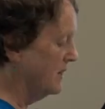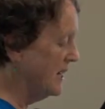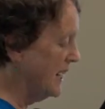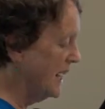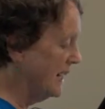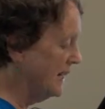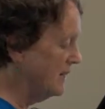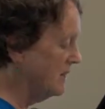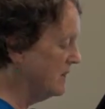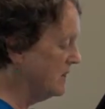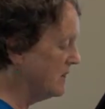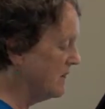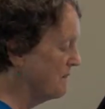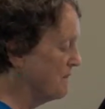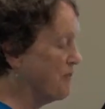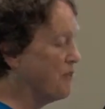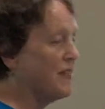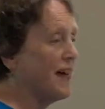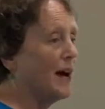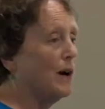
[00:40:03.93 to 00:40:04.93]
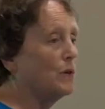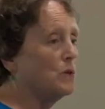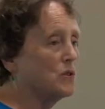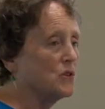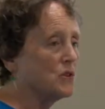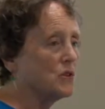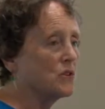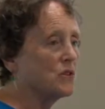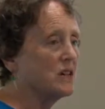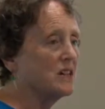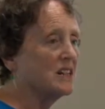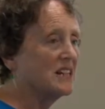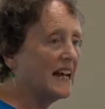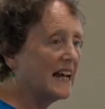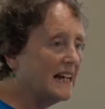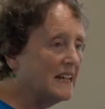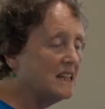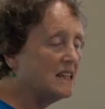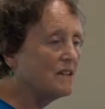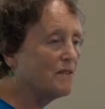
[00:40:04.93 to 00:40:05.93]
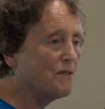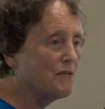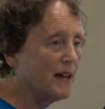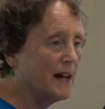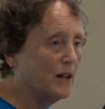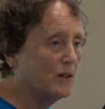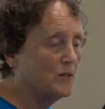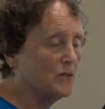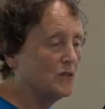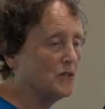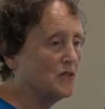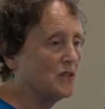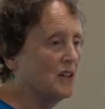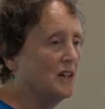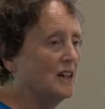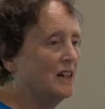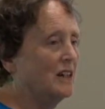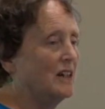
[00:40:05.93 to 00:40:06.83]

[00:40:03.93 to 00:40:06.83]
tens of thousands, tens of thousands.